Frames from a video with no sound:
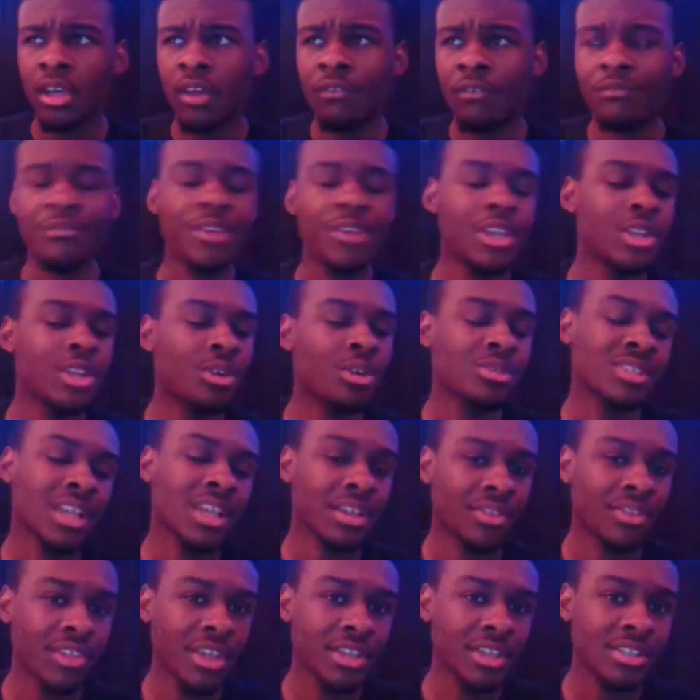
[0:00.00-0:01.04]
videos
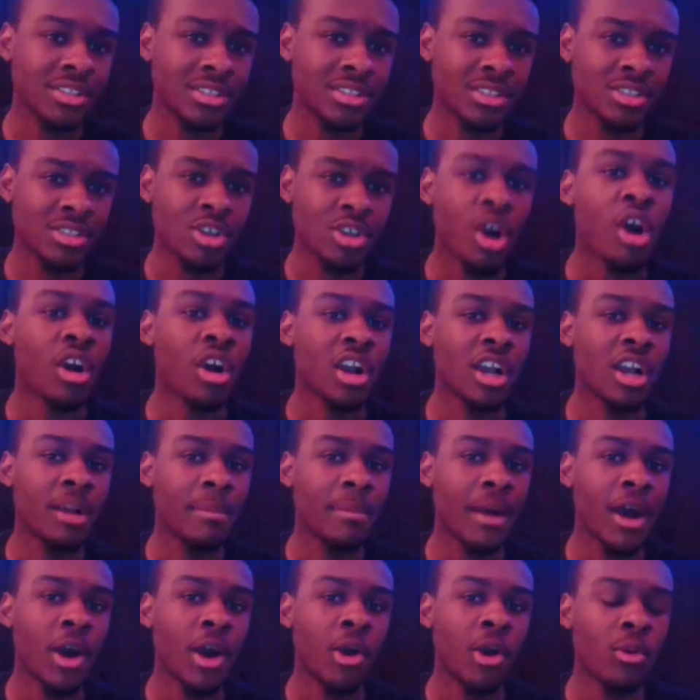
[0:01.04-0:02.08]
like this talking
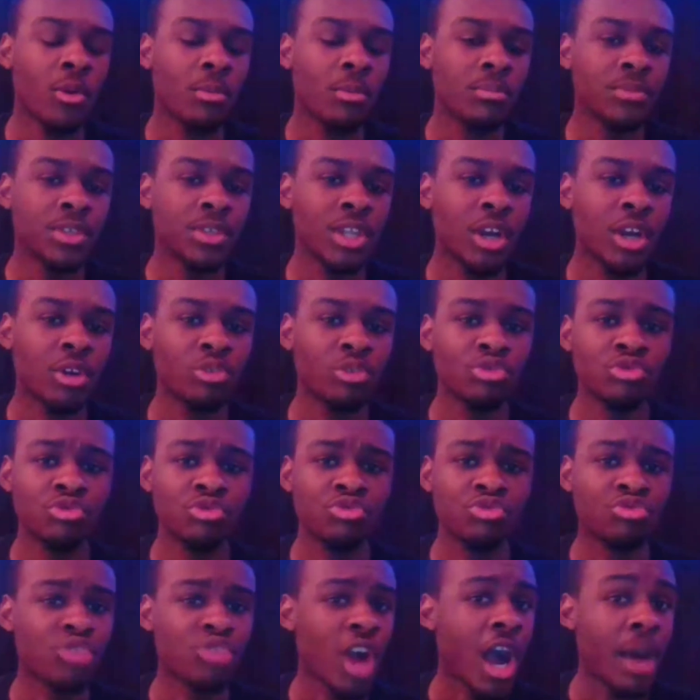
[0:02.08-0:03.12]
about, you know,
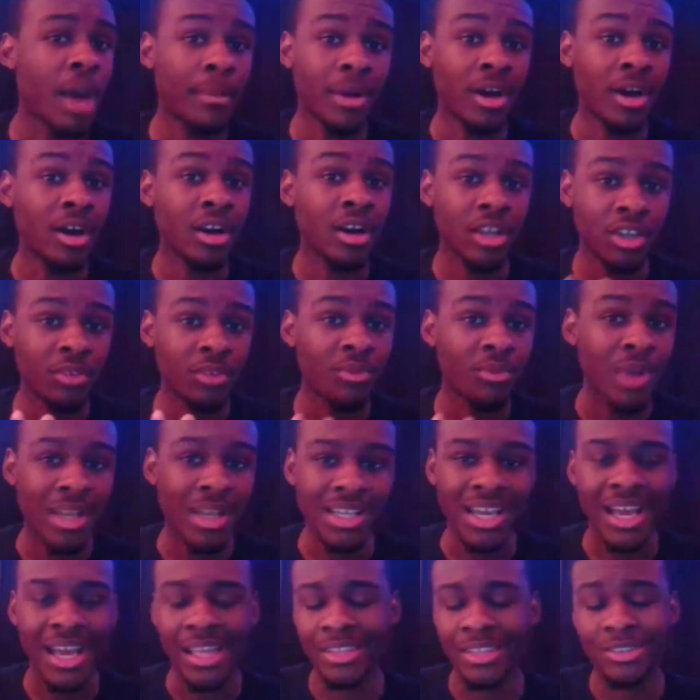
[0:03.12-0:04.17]
drama and
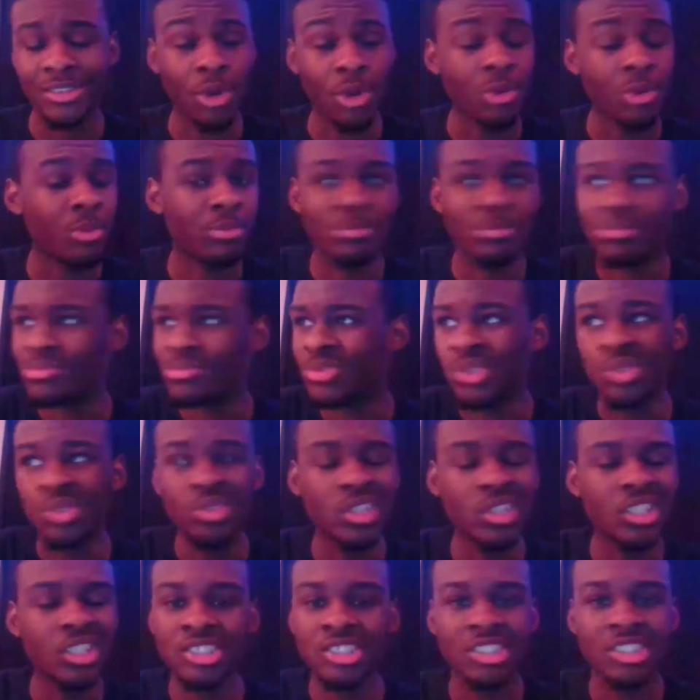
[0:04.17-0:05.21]
I don't do
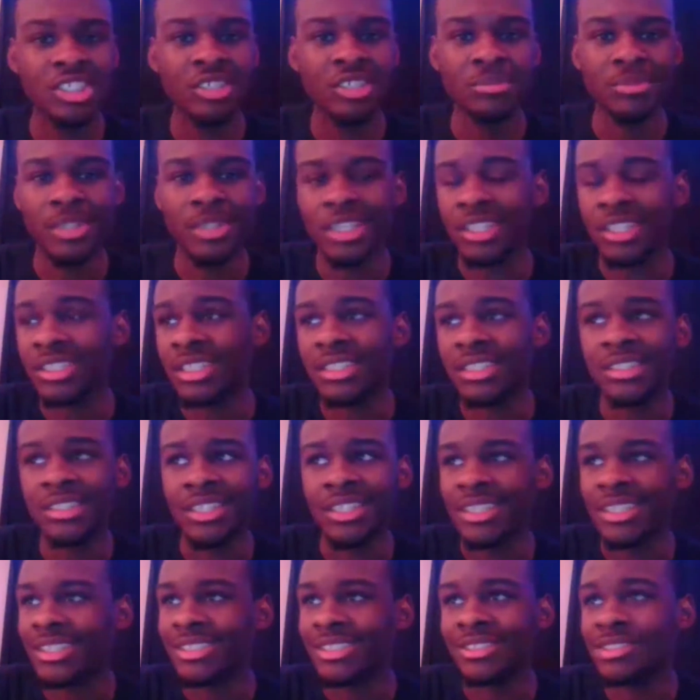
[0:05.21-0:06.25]
this shit because I
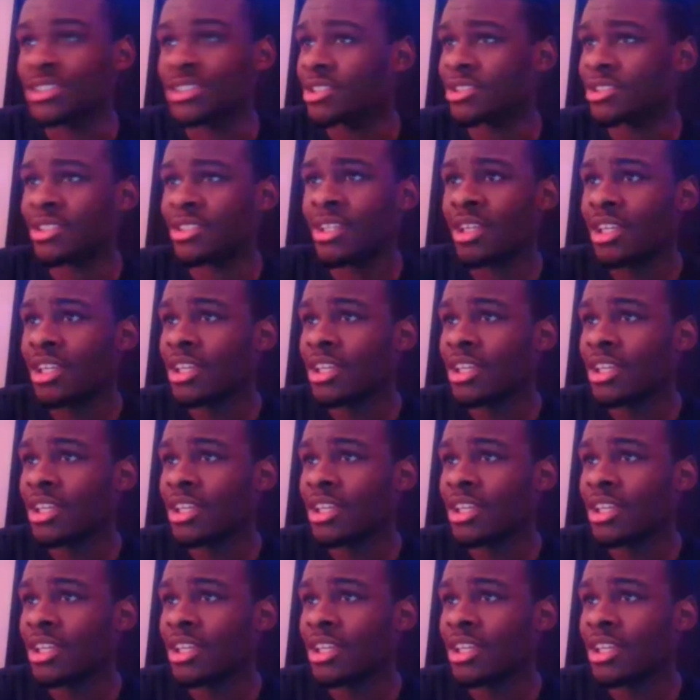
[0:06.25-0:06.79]
think it's just